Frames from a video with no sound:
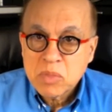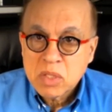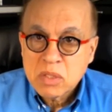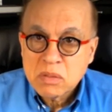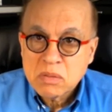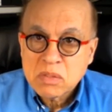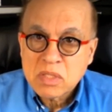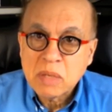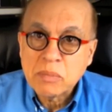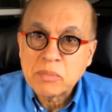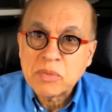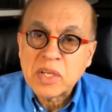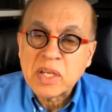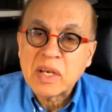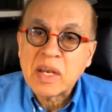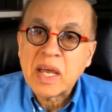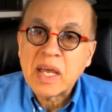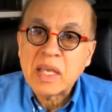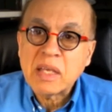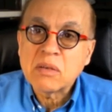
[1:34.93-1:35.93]
Something
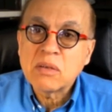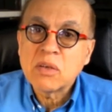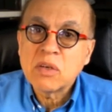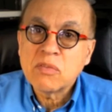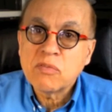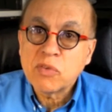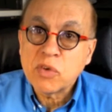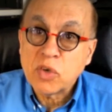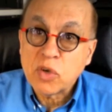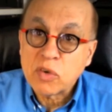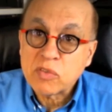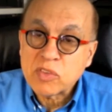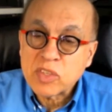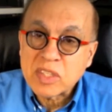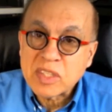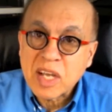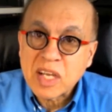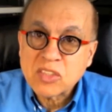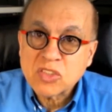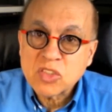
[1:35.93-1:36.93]
like for nerve
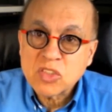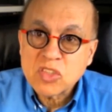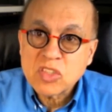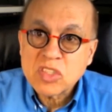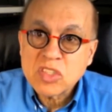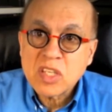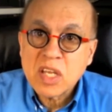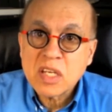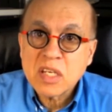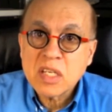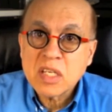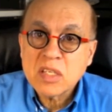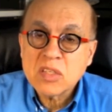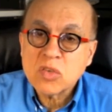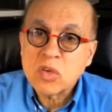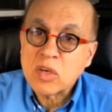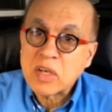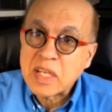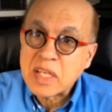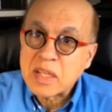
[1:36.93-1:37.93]
conduction studies
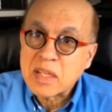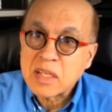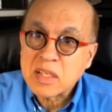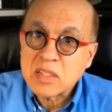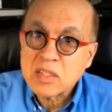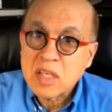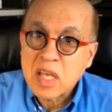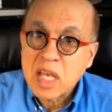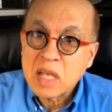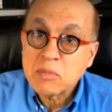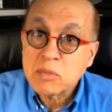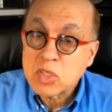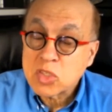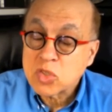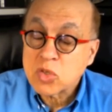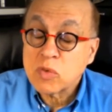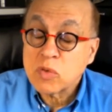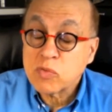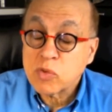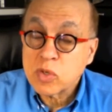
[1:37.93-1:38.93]
or needle exam and
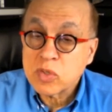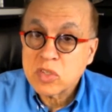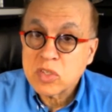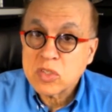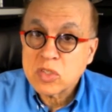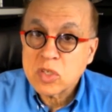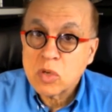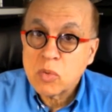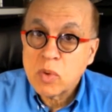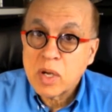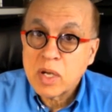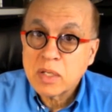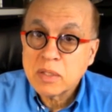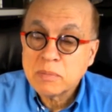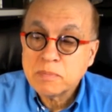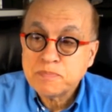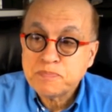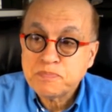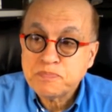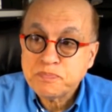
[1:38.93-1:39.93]
so forth and so on.
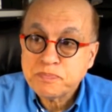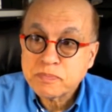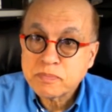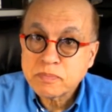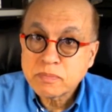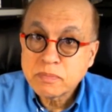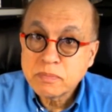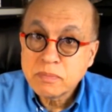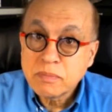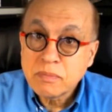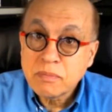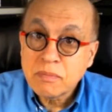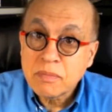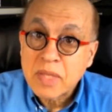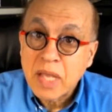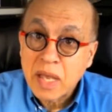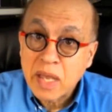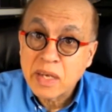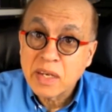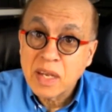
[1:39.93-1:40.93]

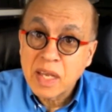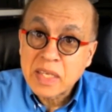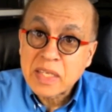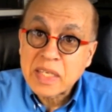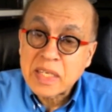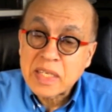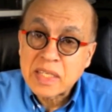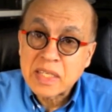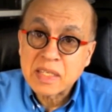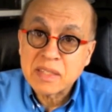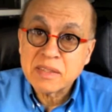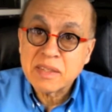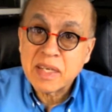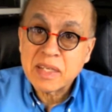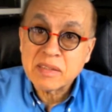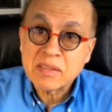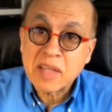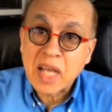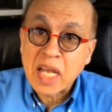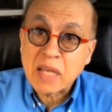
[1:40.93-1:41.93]
And luckily at
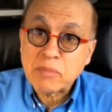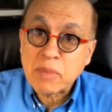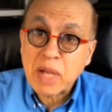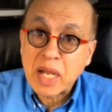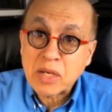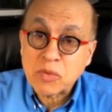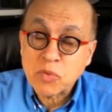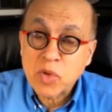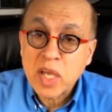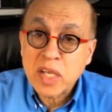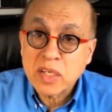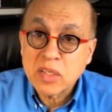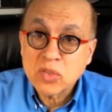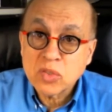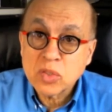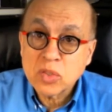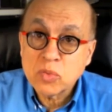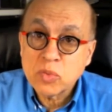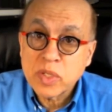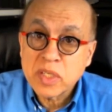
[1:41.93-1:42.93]
that time, I ran
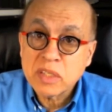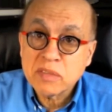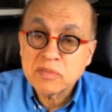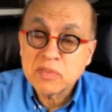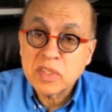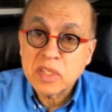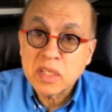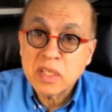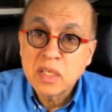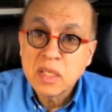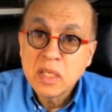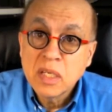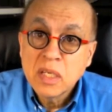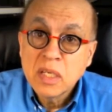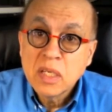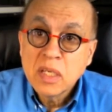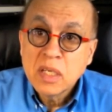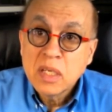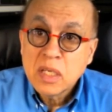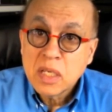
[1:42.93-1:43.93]
into one of the
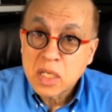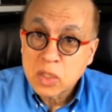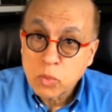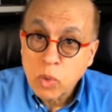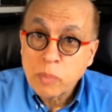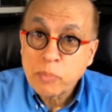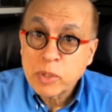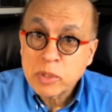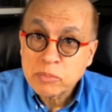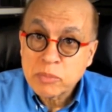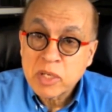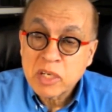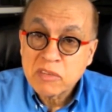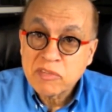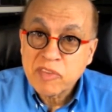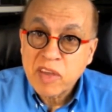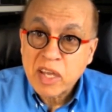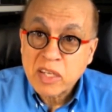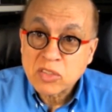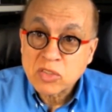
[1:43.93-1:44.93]
equipment
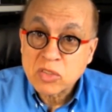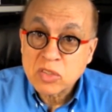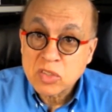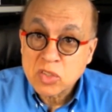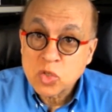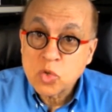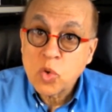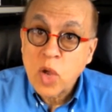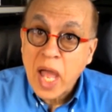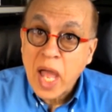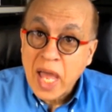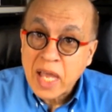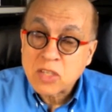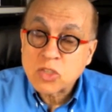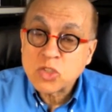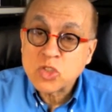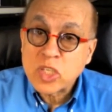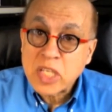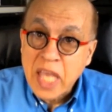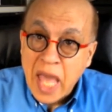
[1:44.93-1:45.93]
manufacturers who
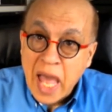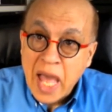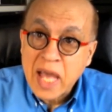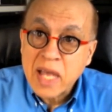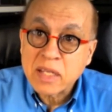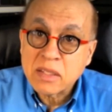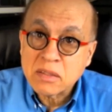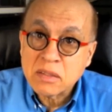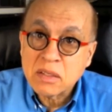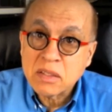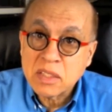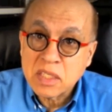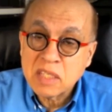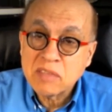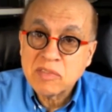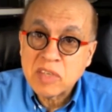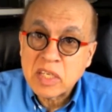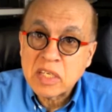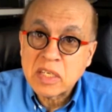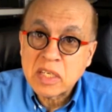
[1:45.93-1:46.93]
actually had
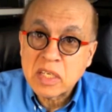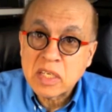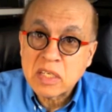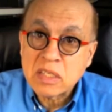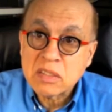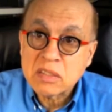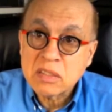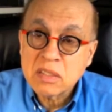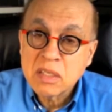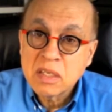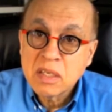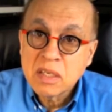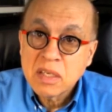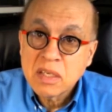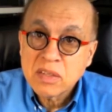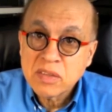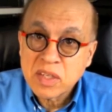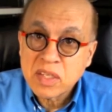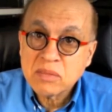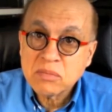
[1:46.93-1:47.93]
DVDs
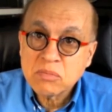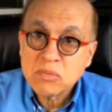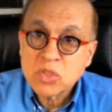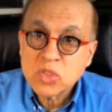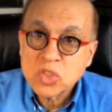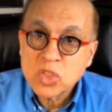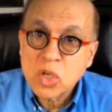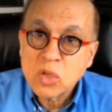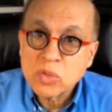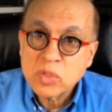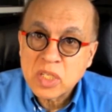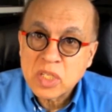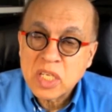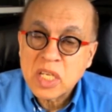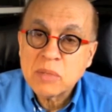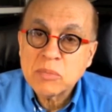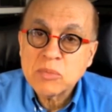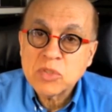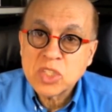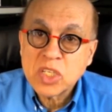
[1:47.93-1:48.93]
that showed
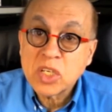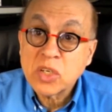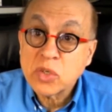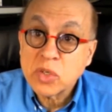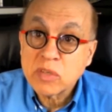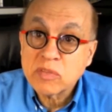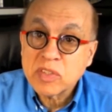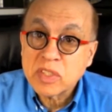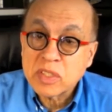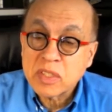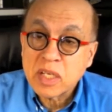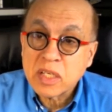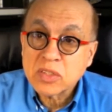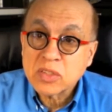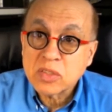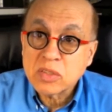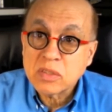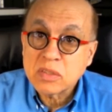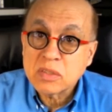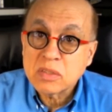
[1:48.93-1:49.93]
EMG and nerve
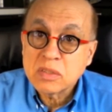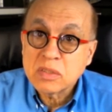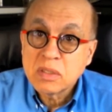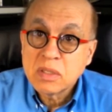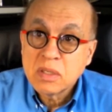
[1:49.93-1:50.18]
conductions.